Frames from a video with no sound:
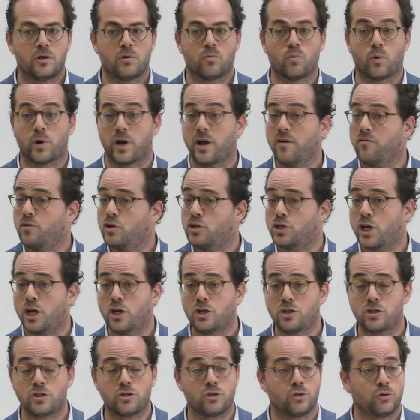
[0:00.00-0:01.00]
Whatever
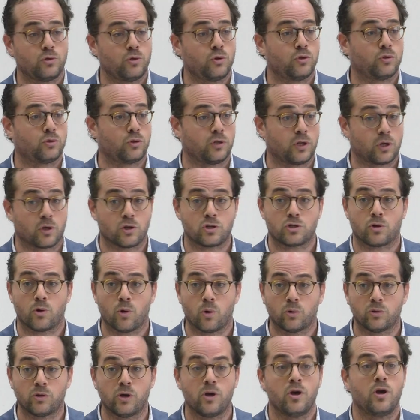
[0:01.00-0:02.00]
changes you do to the
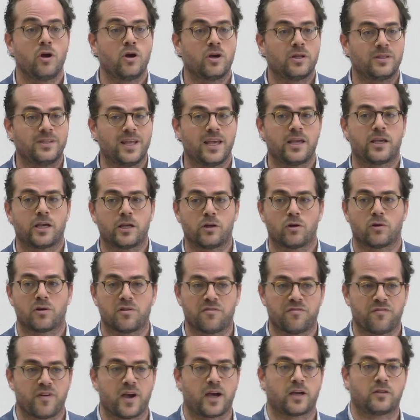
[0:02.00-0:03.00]
constitutional order, they cannot
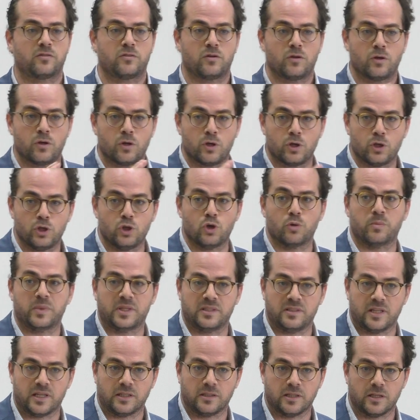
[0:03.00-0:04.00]
affect human
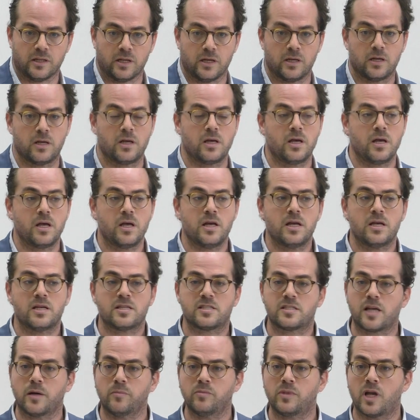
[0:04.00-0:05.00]
dignity.
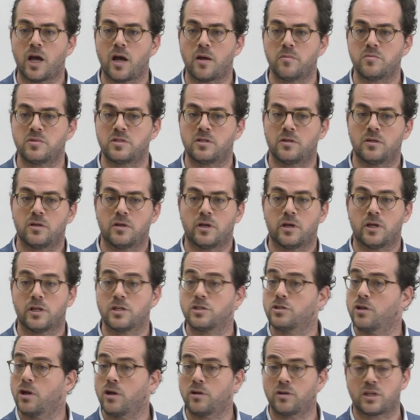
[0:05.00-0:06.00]
Sometimes it
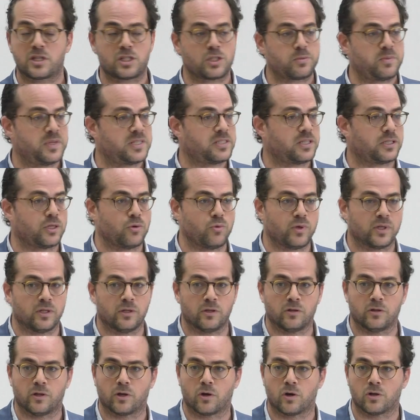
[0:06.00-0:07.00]
is not explicitly written
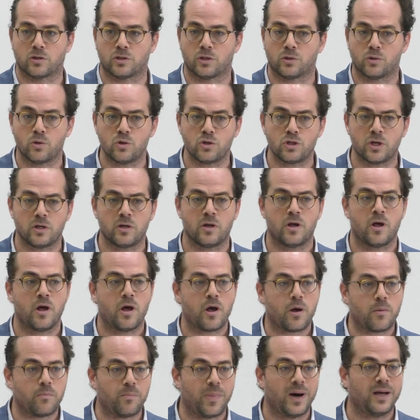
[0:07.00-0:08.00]
in the Constitution,
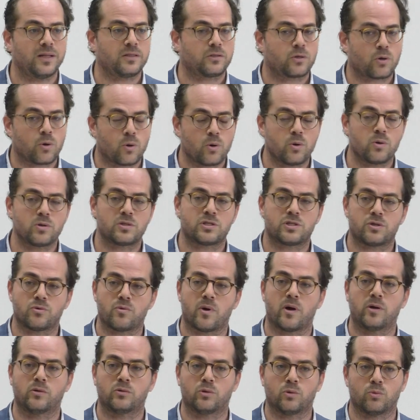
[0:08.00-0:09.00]
but courts
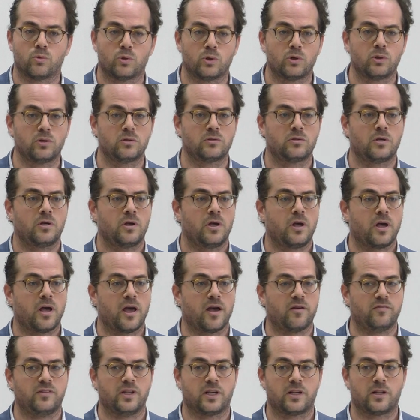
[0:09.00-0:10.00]
around the world
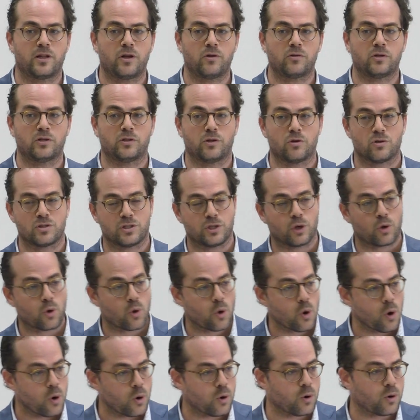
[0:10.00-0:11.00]
have declared that there is
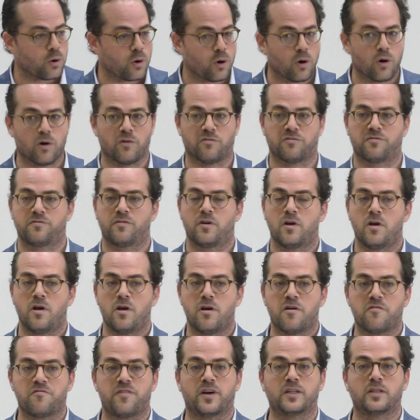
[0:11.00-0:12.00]
a core of
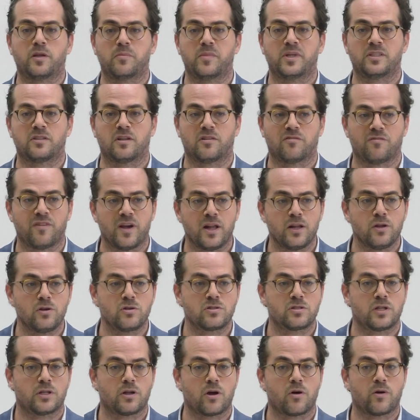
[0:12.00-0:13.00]
fundamental
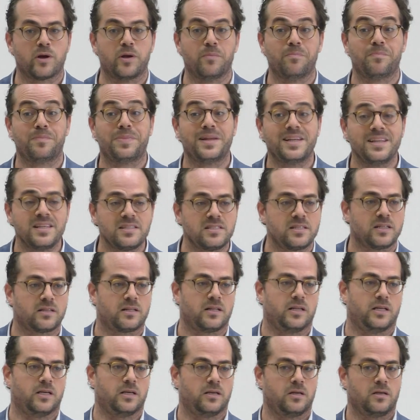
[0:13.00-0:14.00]
values that are
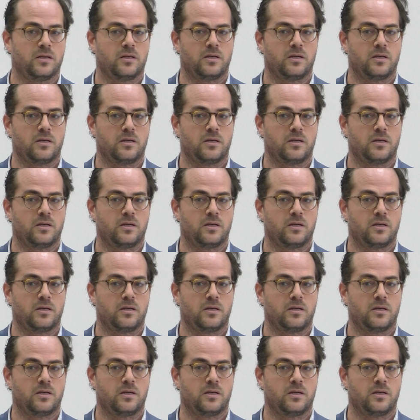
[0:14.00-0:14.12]
implicitly